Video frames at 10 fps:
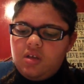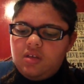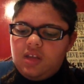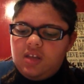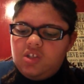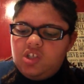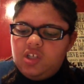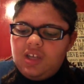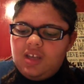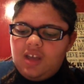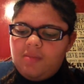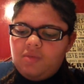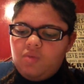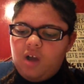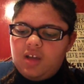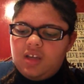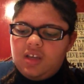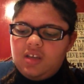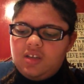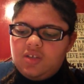Then she kept
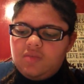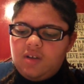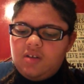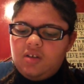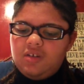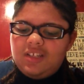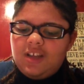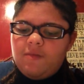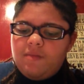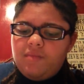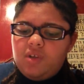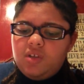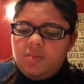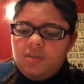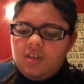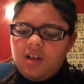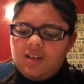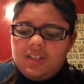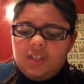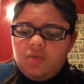walking and surrounded herself with multiple
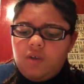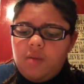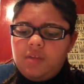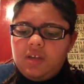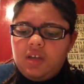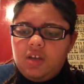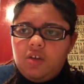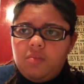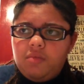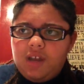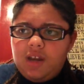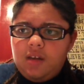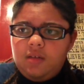thoughts scrambling in her brain.